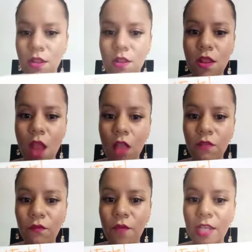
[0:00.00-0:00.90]

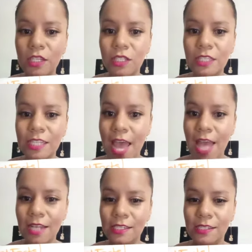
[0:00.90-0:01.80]
non-fiction
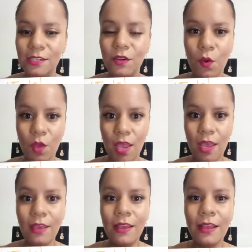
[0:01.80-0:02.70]
text.
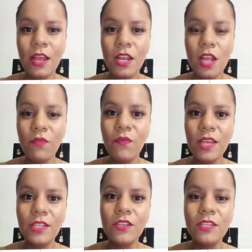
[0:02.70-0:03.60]
Okay,
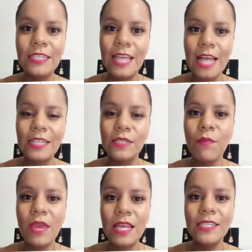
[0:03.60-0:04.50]
non-fiction text
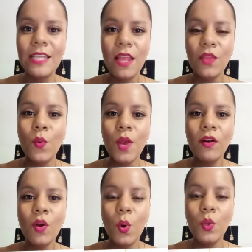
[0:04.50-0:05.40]
means that we
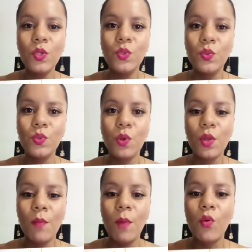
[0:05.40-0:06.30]
are going to
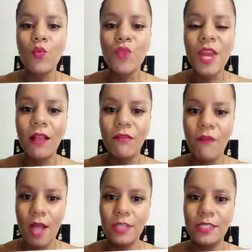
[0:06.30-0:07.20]
talk about real
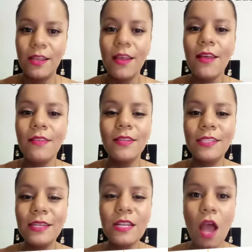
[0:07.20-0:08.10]
facts.
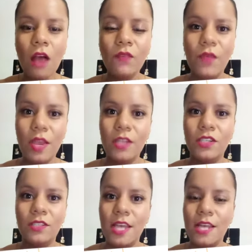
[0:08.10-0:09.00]
That's the
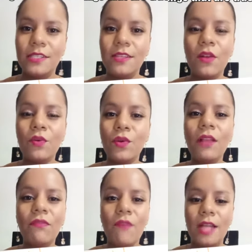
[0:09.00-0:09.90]
non-fiction text, the
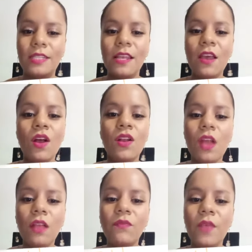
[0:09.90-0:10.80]
real facts.
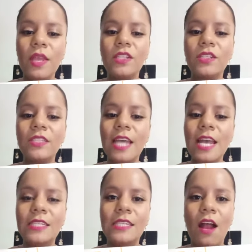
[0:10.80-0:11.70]
Non-fiction
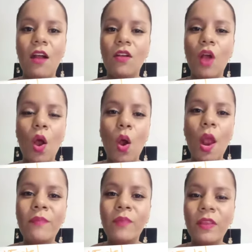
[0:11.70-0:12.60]
texts are
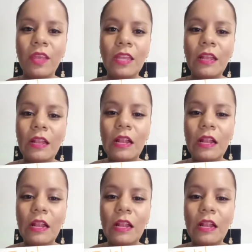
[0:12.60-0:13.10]
everything